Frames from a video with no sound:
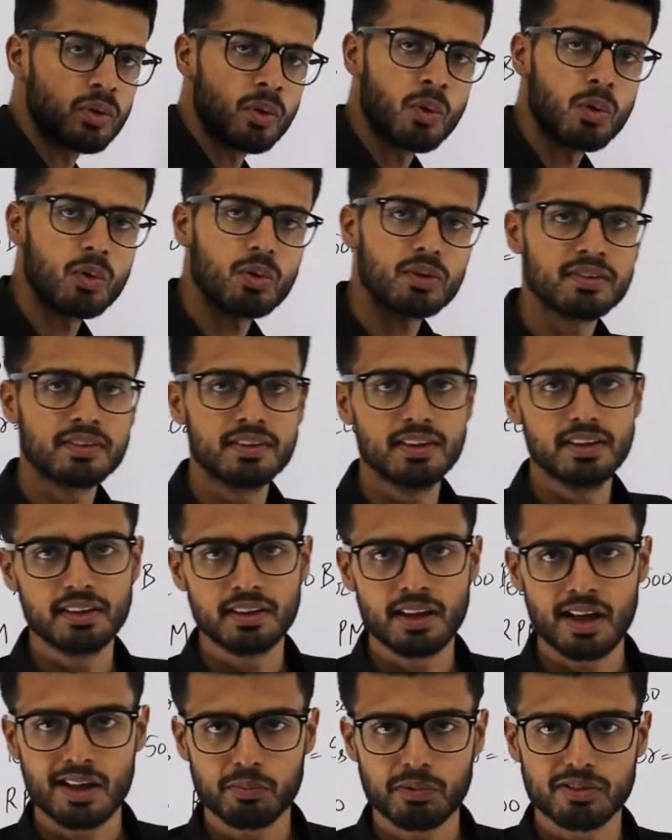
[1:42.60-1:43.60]
no seek
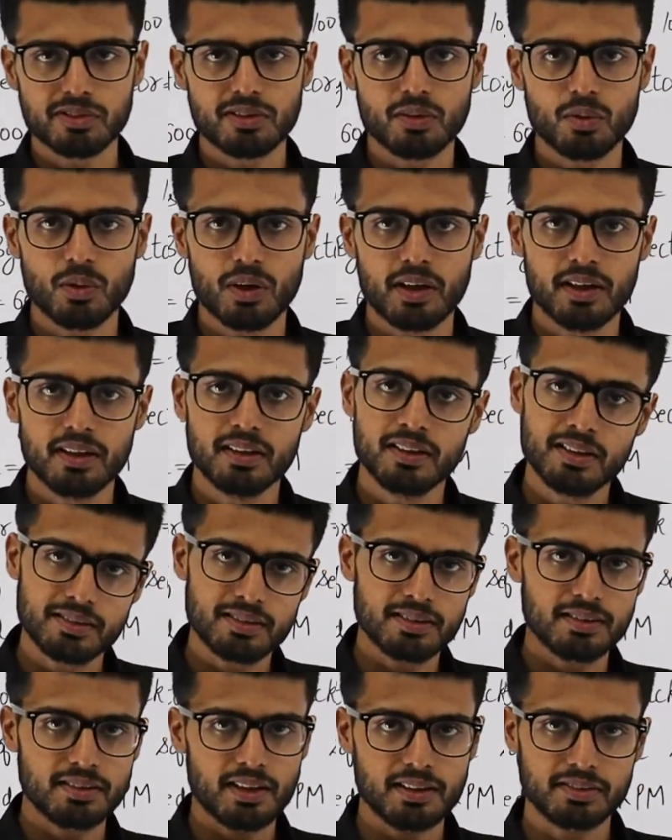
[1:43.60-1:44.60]
time is required.
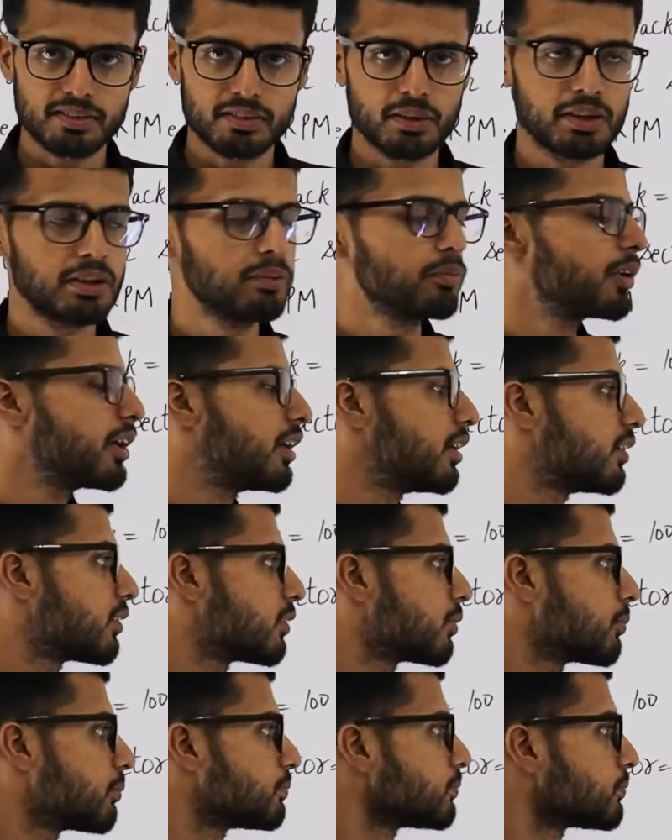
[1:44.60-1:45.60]
This is the extreme
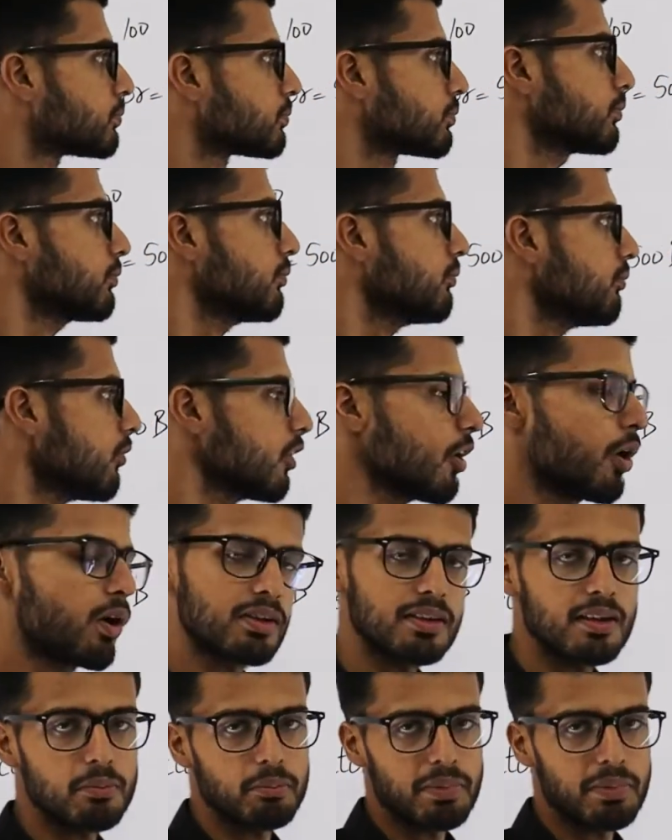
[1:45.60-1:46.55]
case or the